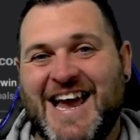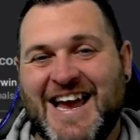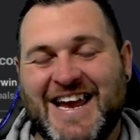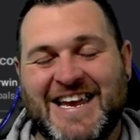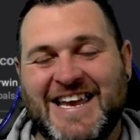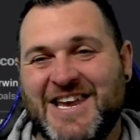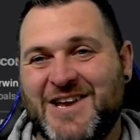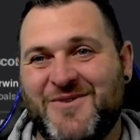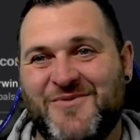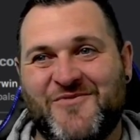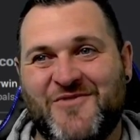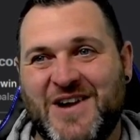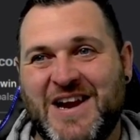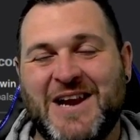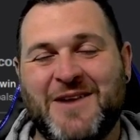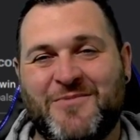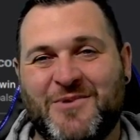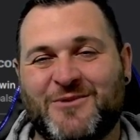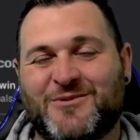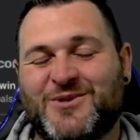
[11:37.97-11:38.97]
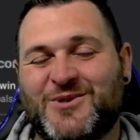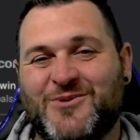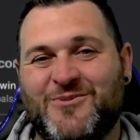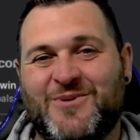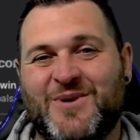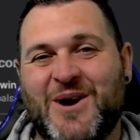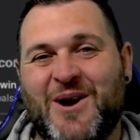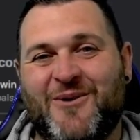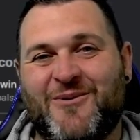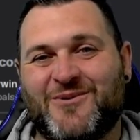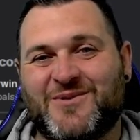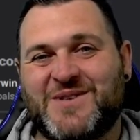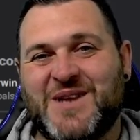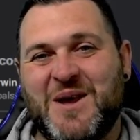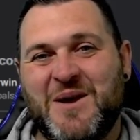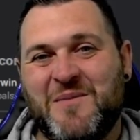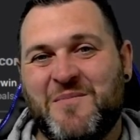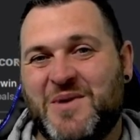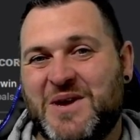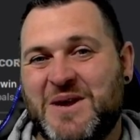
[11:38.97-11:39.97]
you really will score goals,
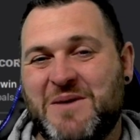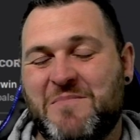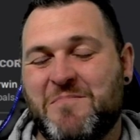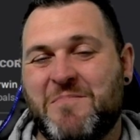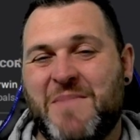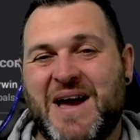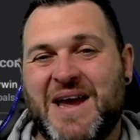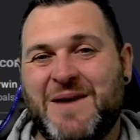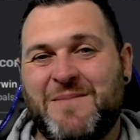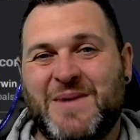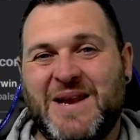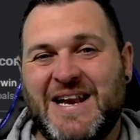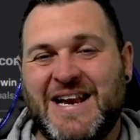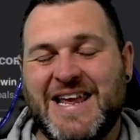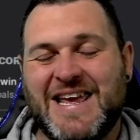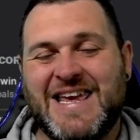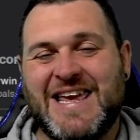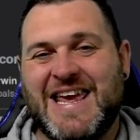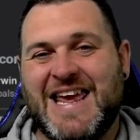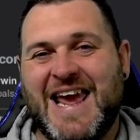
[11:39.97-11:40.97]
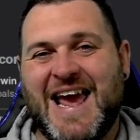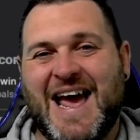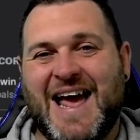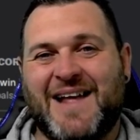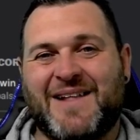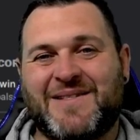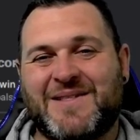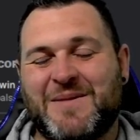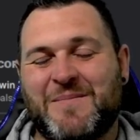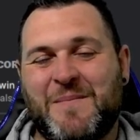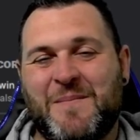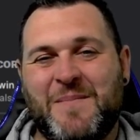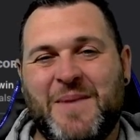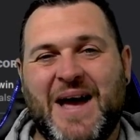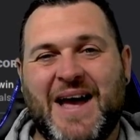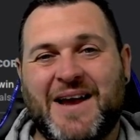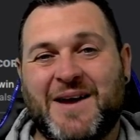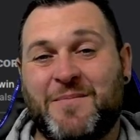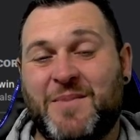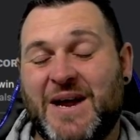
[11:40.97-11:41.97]
but you may be leaky at the
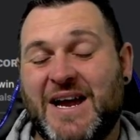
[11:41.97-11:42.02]
back.